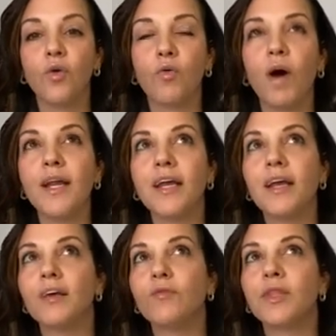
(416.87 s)

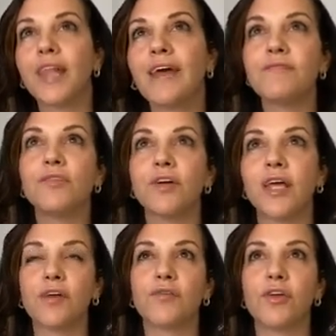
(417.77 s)
What would life look
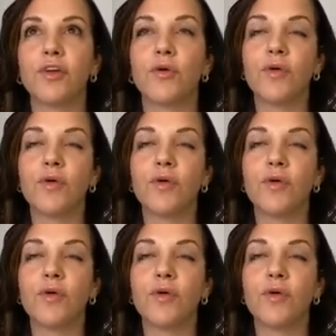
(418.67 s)
like for you